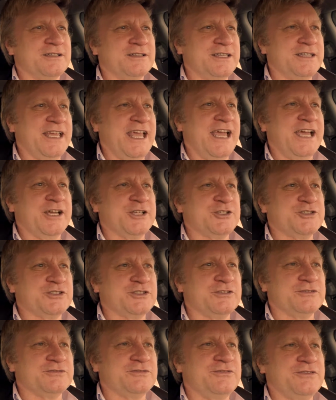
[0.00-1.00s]
the edge
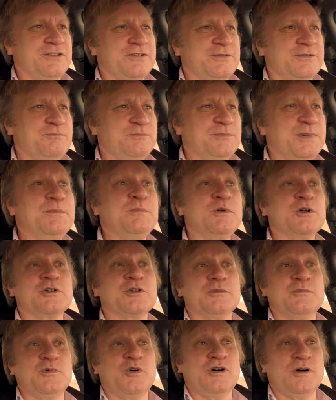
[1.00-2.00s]
of
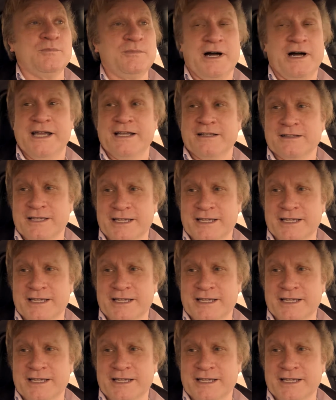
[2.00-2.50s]
biblical Moabite